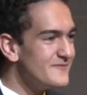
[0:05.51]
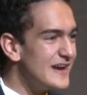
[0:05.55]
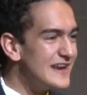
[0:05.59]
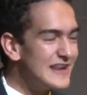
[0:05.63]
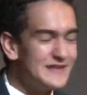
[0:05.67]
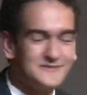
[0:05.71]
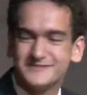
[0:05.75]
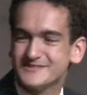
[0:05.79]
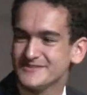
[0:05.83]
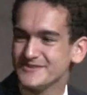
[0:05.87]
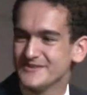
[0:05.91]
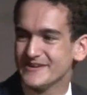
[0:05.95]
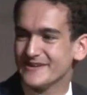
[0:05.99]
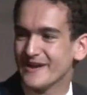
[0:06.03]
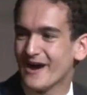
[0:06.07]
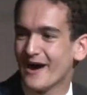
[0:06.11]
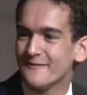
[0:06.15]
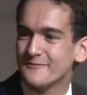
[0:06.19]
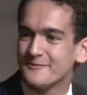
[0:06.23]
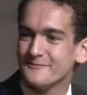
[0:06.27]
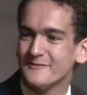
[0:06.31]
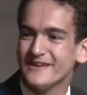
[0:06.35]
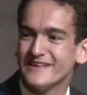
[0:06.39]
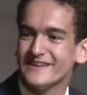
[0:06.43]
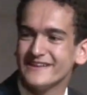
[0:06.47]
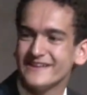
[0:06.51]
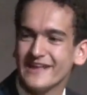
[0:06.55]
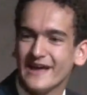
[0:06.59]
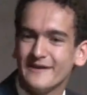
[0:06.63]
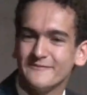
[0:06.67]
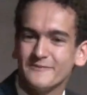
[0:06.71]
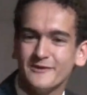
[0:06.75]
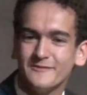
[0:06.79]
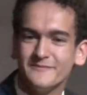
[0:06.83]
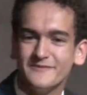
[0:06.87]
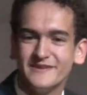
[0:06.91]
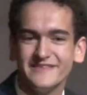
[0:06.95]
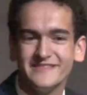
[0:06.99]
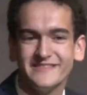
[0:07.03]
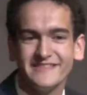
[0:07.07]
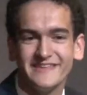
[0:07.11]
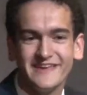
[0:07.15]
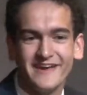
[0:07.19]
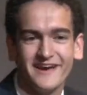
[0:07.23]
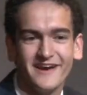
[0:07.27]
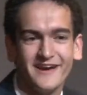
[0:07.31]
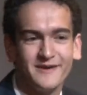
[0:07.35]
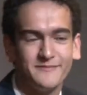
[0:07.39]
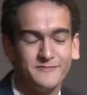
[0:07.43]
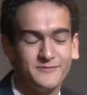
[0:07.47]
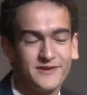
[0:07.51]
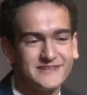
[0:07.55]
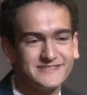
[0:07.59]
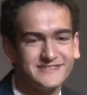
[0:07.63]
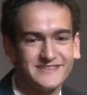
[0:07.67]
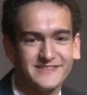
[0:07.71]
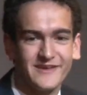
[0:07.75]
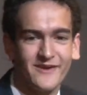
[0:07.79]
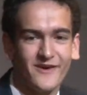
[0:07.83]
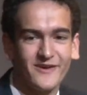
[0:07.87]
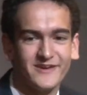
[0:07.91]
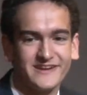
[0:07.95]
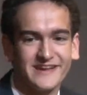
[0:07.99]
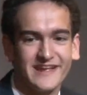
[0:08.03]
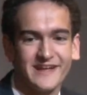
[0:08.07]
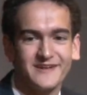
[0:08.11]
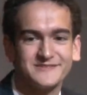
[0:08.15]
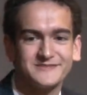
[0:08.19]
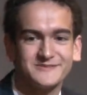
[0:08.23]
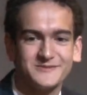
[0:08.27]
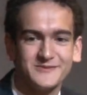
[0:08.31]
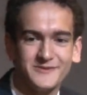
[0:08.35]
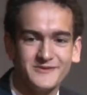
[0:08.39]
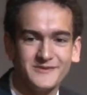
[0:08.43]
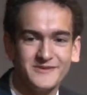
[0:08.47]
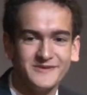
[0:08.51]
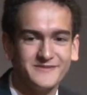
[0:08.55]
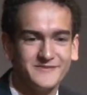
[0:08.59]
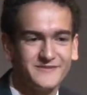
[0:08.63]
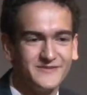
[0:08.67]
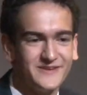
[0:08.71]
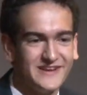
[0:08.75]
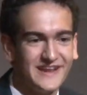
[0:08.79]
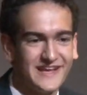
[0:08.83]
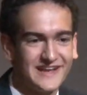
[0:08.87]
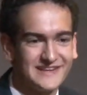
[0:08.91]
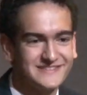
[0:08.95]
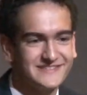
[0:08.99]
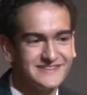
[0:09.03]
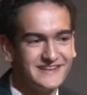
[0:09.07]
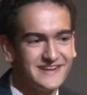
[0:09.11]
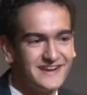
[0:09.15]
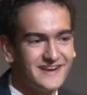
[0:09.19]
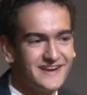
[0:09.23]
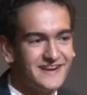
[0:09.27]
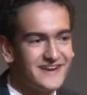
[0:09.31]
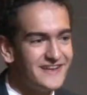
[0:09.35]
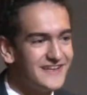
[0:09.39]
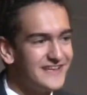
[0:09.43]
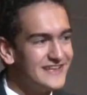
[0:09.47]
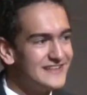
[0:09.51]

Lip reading: my name's Julian Habermann. I'm going to be the president of the Honor Council for next year.